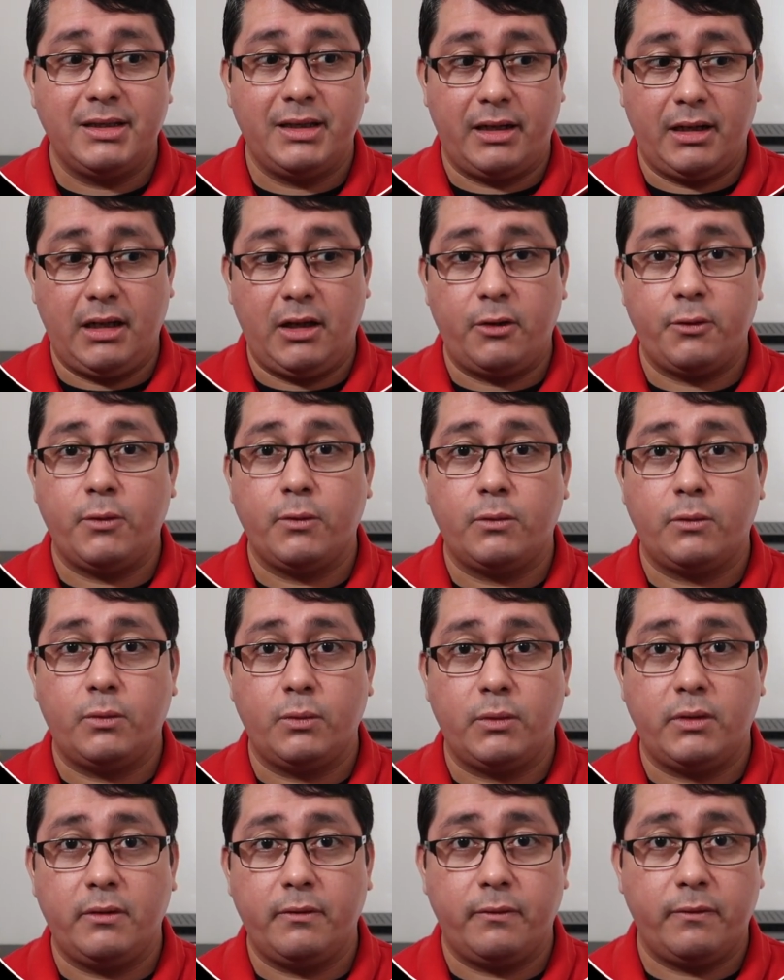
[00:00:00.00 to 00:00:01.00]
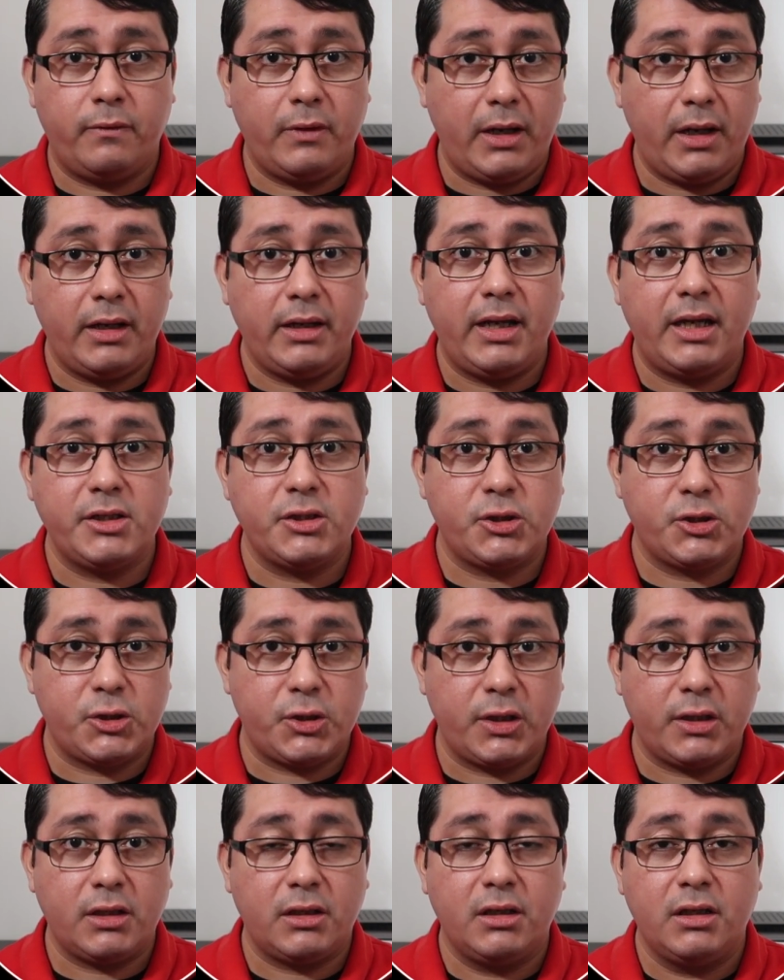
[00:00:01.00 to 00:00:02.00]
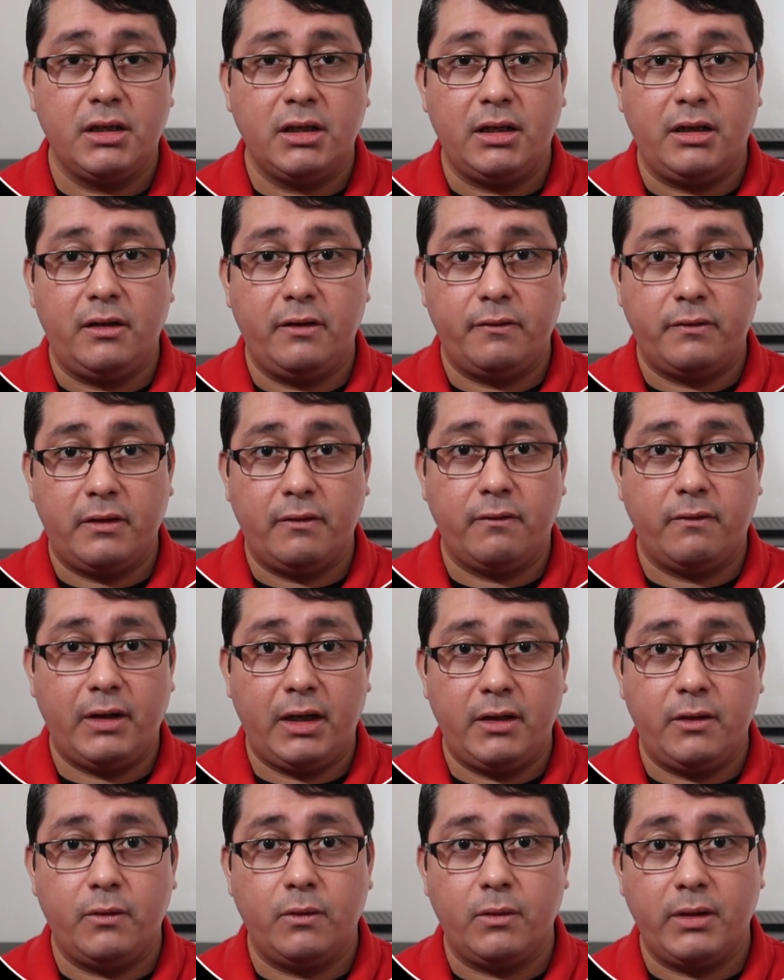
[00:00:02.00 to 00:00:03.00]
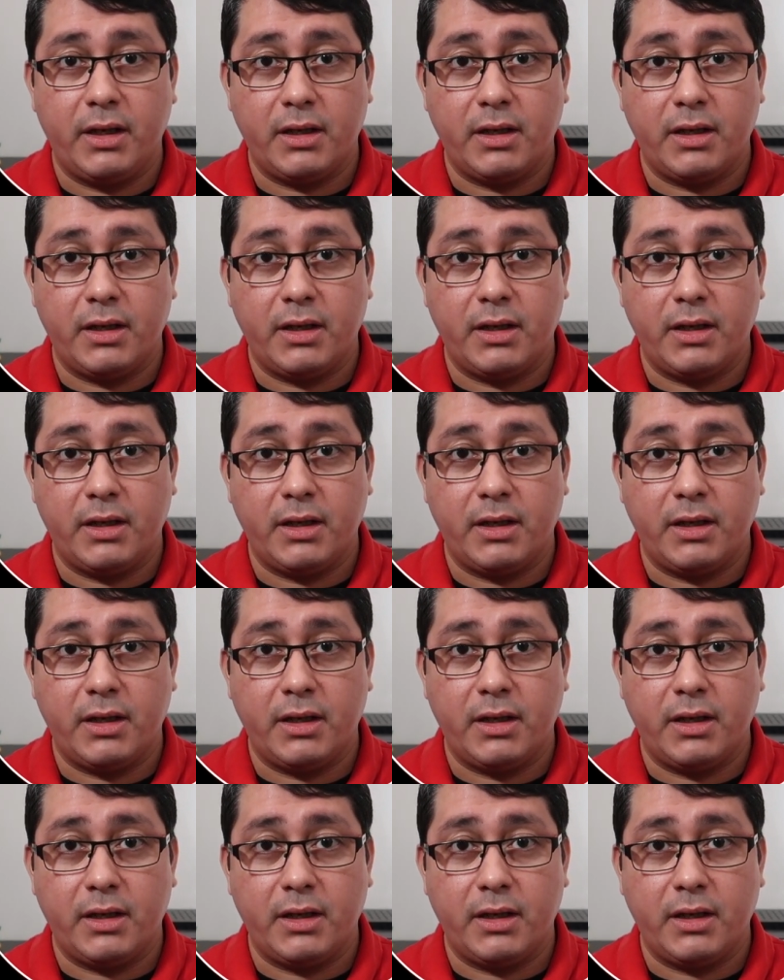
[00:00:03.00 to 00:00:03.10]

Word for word: that allow you to define and check if the value